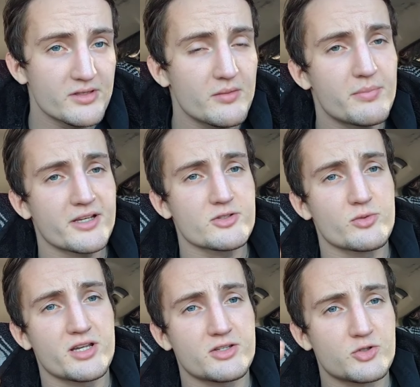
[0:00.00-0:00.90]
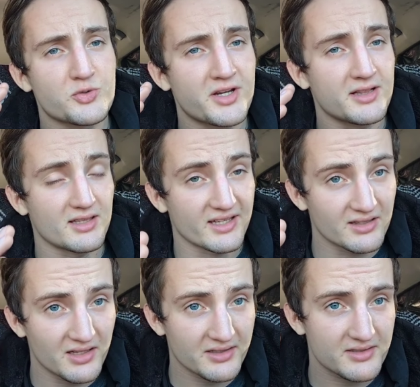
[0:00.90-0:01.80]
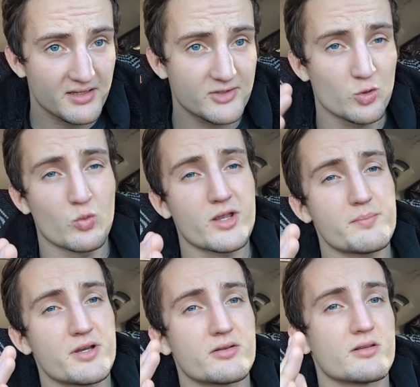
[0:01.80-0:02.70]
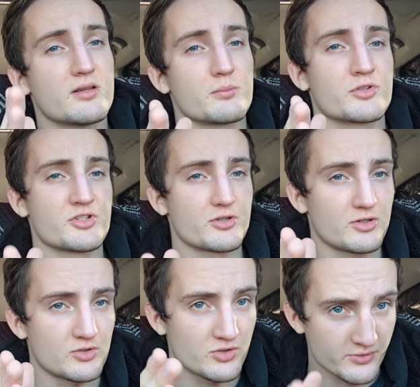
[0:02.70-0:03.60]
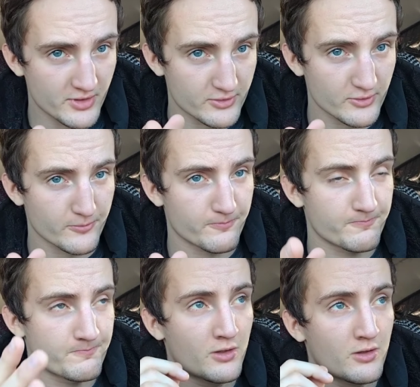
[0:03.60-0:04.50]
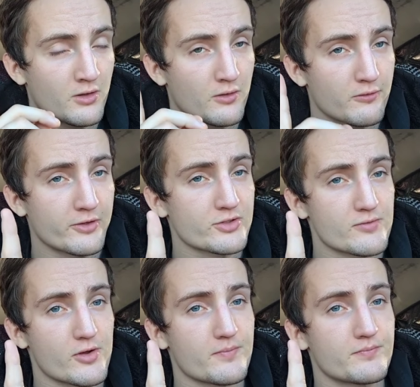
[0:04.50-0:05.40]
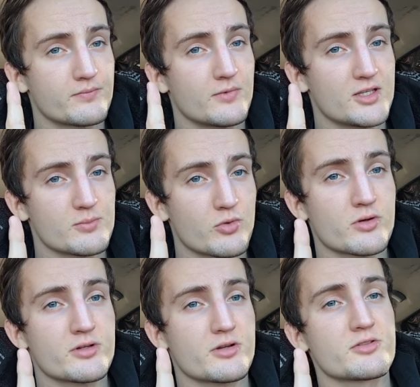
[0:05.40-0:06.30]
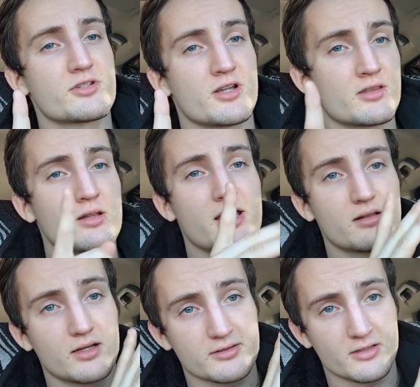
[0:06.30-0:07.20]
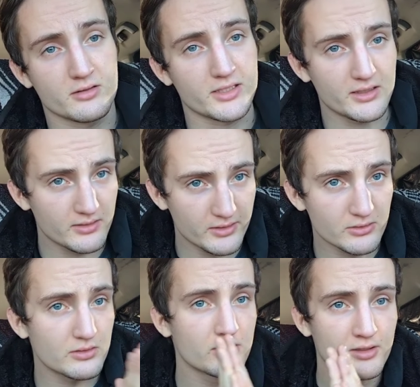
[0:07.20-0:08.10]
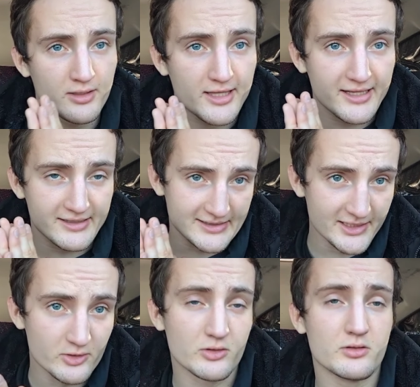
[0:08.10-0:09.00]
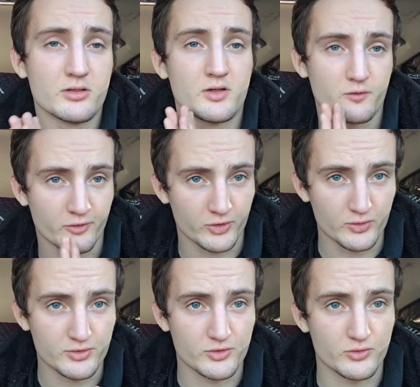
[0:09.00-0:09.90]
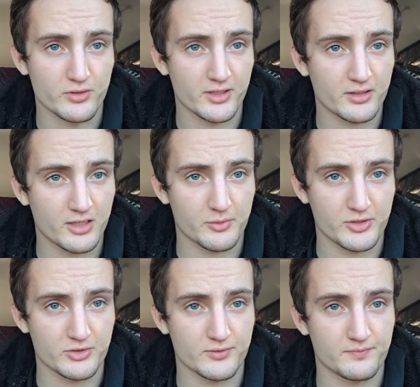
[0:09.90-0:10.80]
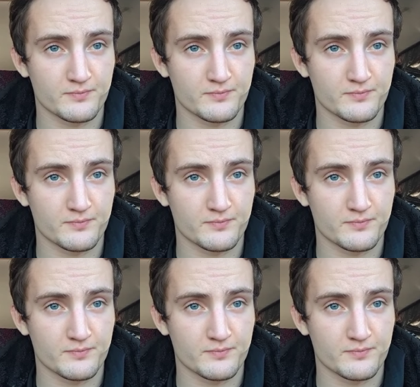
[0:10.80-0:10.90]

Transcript: the best way to train leg locks as a white belt in Brazilian Jiu-Jitsu? First of all, it's important to understand the leg locks that are illegal and legal for you to do in competition.